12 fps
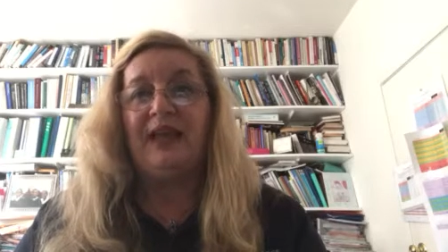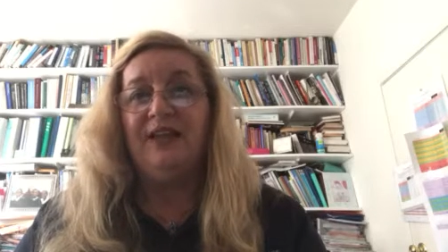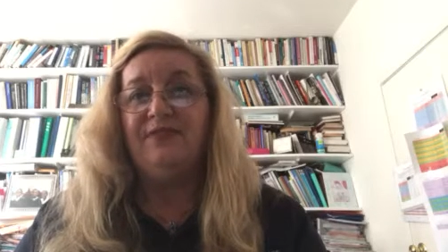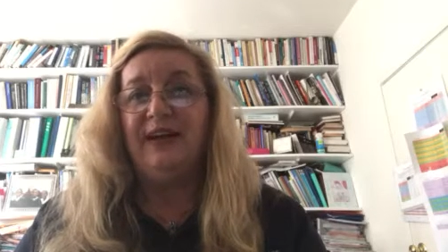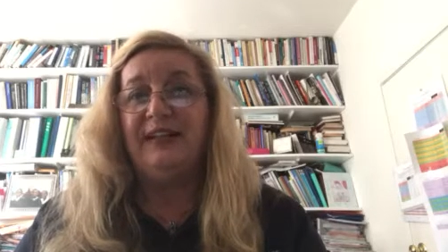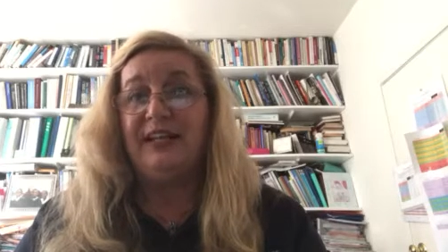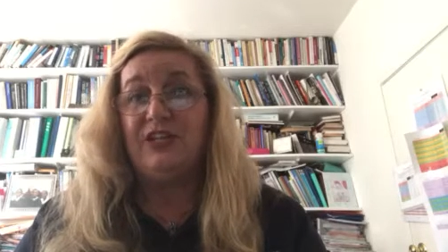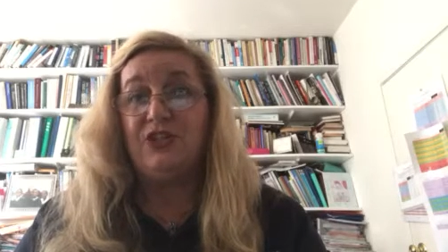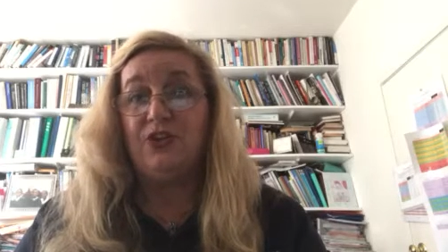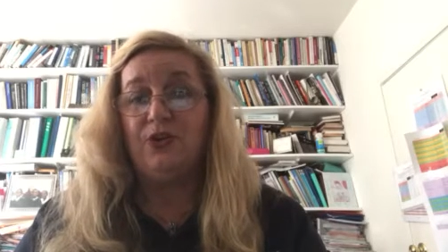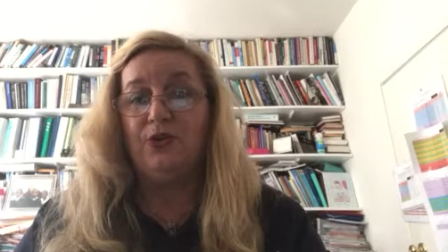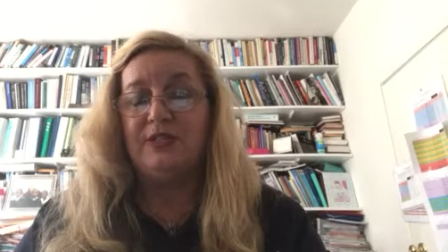in
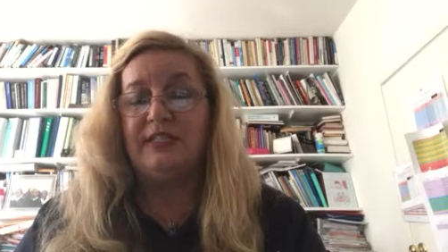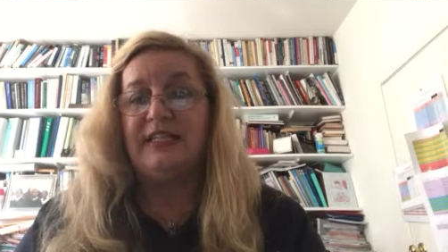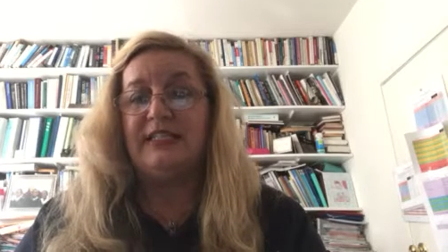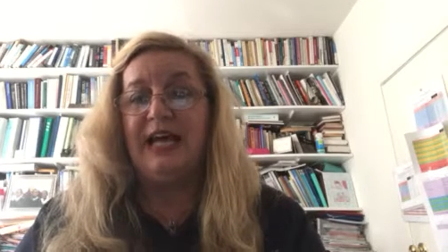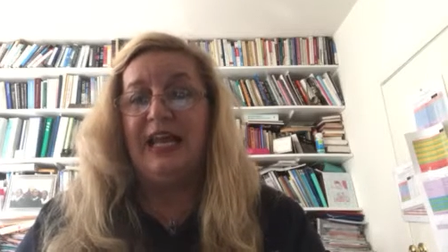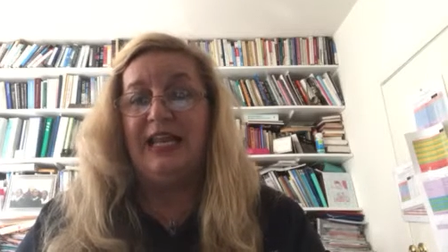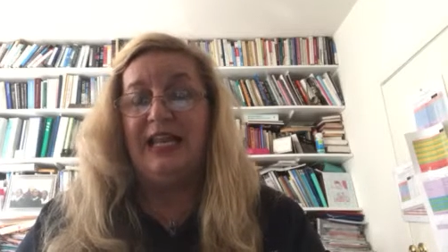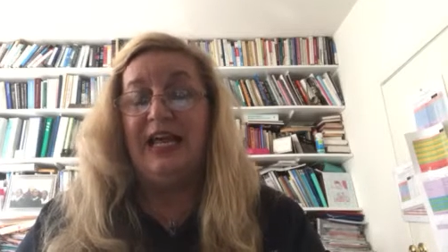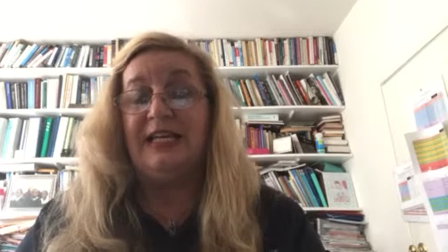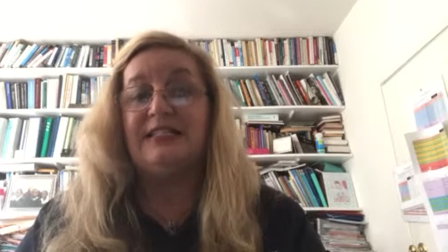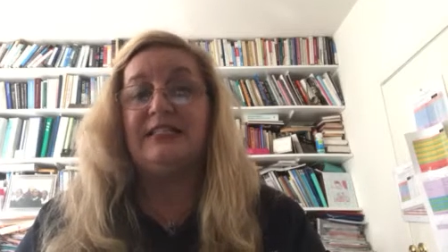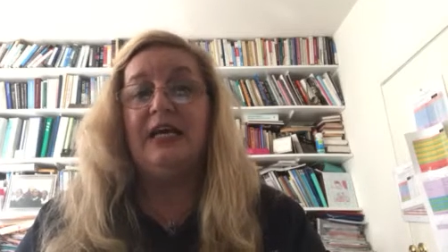foundation courses
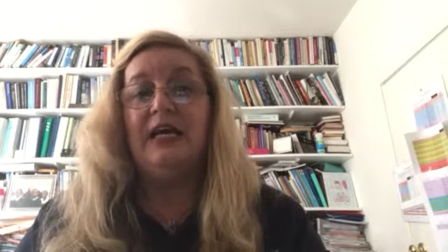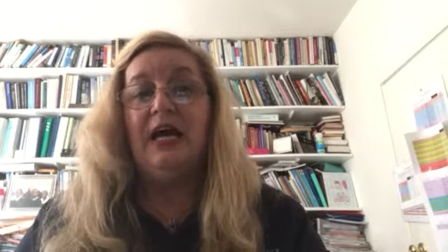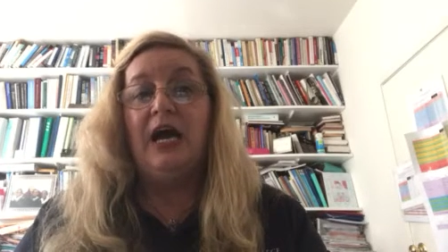unless